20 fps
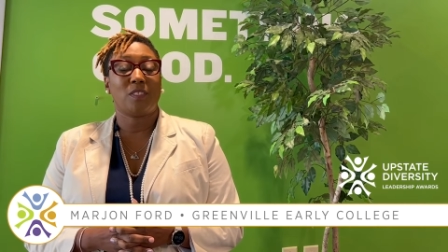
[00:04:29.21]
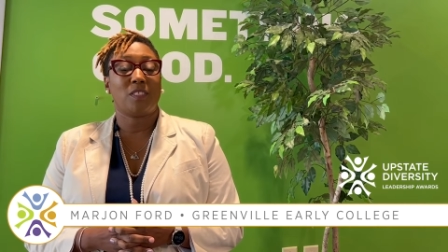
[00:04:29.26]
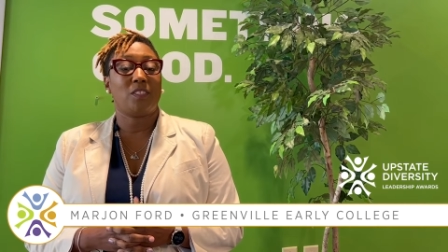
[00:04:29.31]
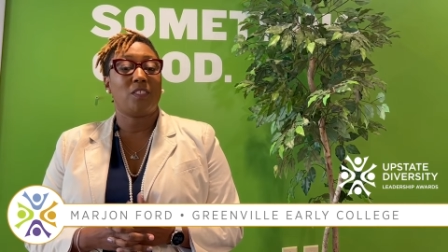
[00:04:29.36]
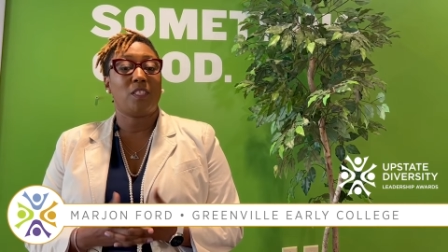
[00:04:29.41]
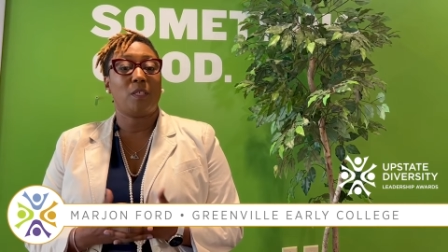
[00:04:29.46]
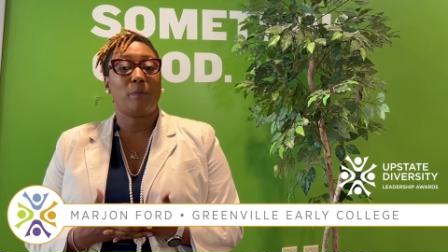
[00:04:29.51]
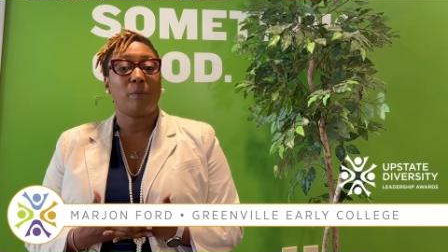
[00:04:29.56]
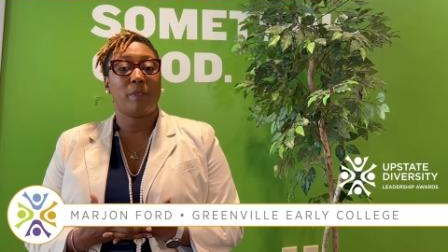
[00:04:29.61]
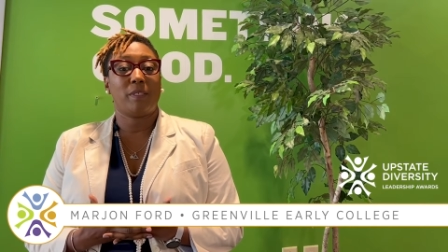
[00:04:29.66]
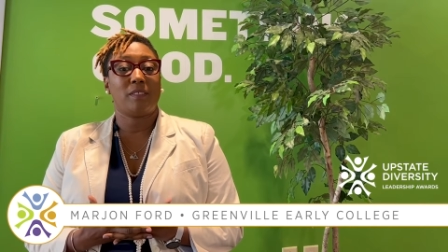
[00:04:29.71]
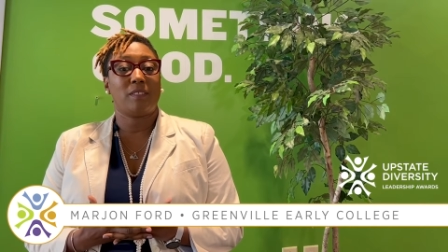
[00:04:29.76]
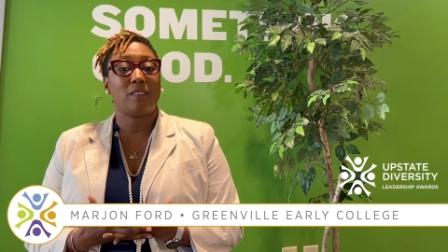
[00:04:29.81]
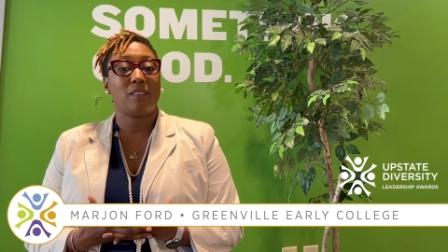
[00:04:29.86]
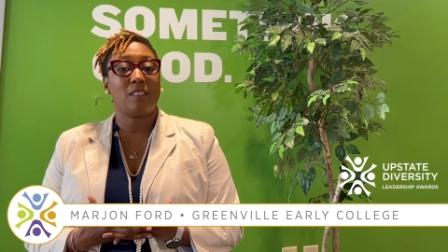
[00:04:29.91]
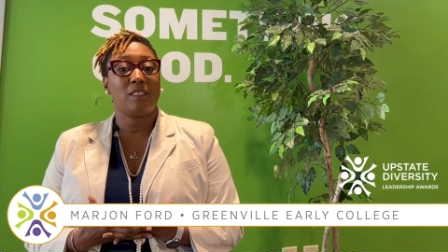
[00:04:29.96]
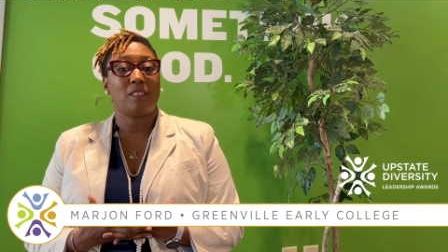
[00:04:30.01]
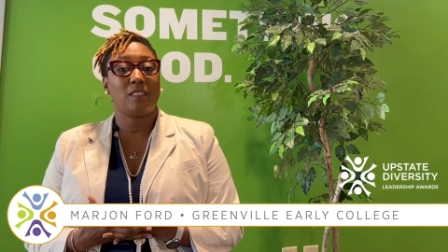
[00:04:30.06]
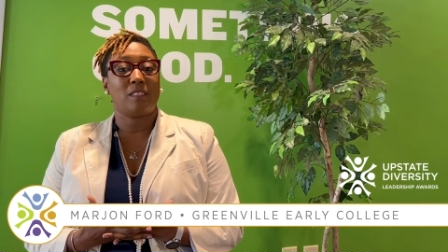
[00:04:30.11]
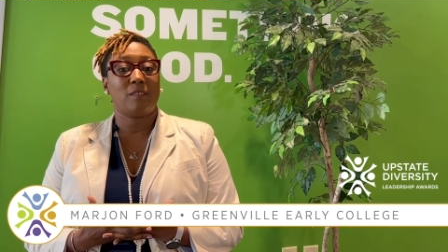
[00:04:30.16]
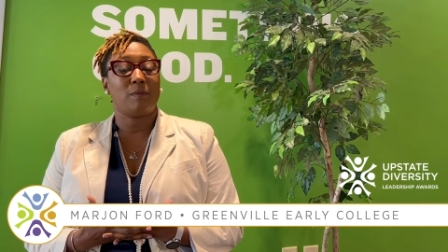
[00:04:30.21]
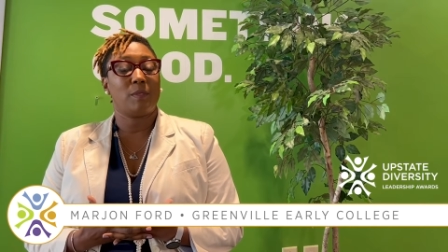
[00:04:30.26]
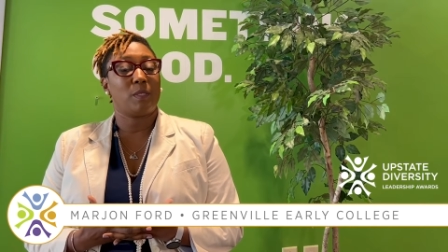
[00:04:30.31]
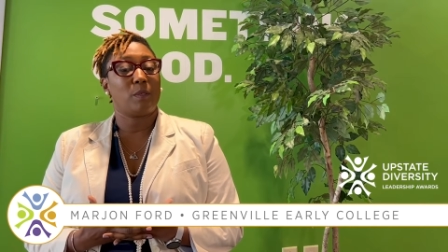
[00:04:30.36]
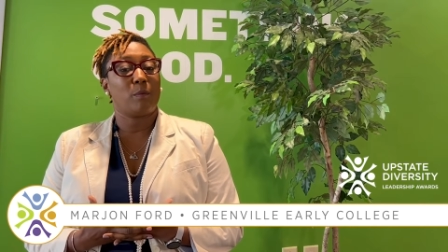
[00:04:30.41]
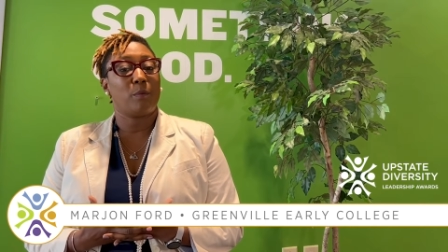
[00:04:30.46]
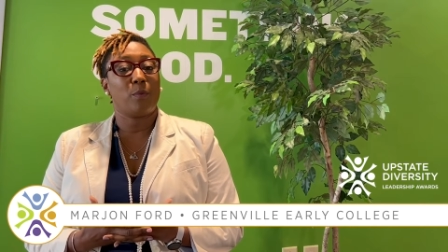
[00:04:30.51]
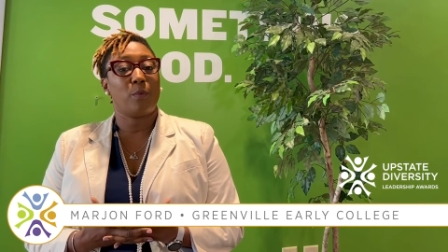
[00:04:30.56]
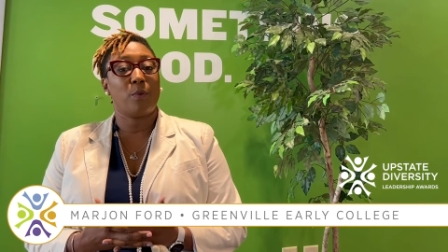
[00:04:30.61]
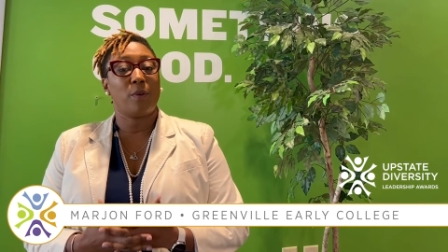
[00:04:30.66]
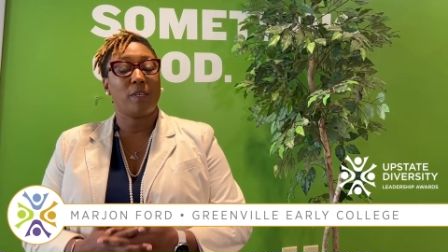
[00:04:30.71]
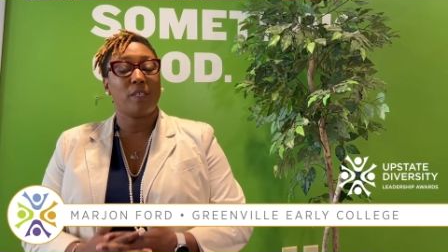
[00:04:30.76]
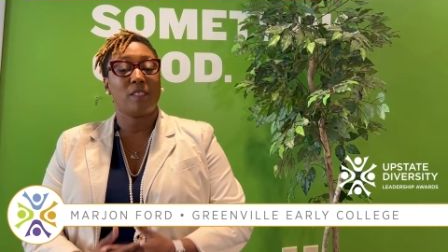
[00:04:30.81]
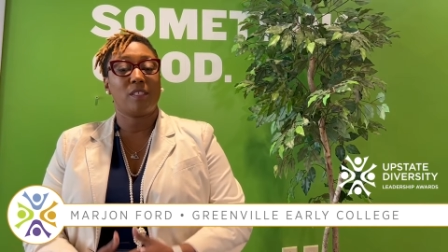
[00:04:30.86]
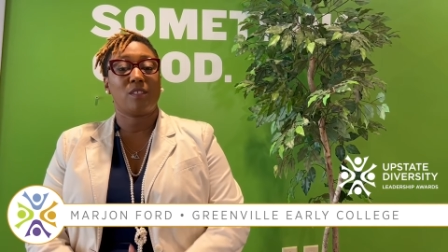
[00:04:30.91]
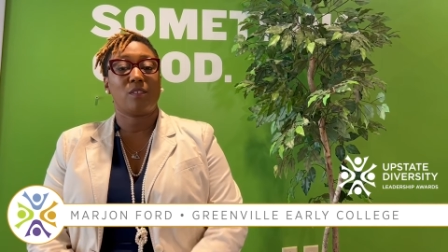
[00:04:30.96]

the G Plus initiative is important,